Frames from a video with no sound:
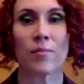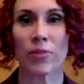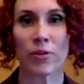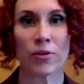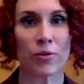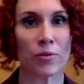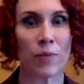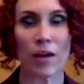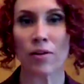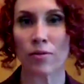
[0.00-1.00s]
through
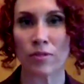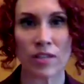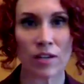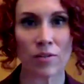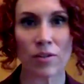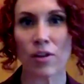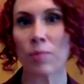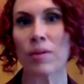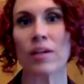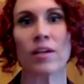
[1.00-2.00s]
my own
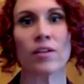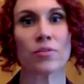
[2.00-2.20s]
psychotherapy,